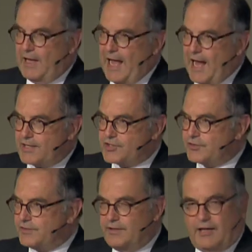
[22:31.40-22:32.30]

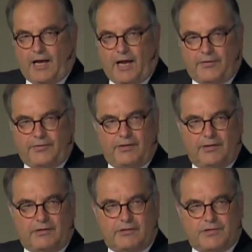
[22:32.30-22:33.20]
Actually, I
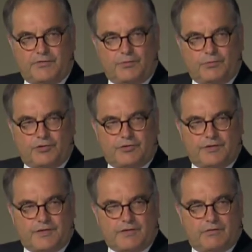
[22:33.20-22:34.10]
think this future
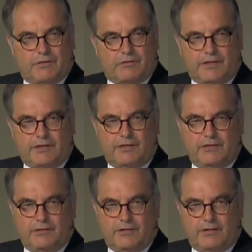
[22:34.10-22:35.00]
is already
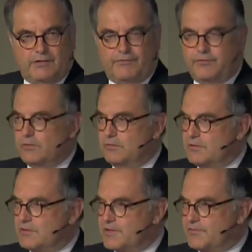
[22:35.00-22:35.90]
in full
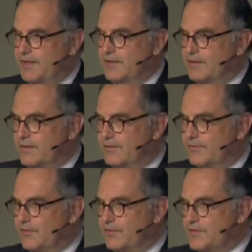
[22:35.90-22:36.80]
swing. And
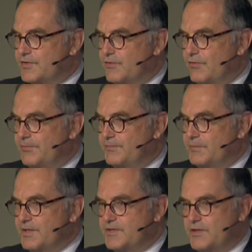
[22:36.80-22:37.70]
with this
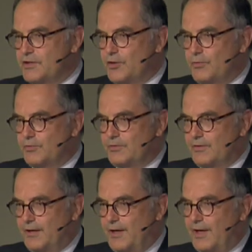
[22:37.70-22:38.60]
optimistic note,
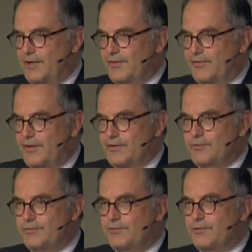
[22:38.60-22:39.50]
I thank
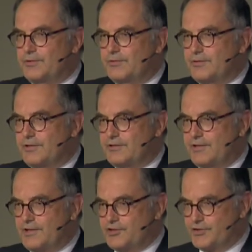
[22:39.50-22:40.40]
you for your
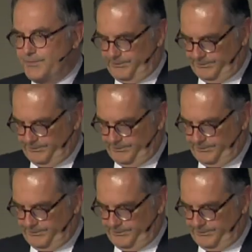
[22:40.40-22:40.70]
attention.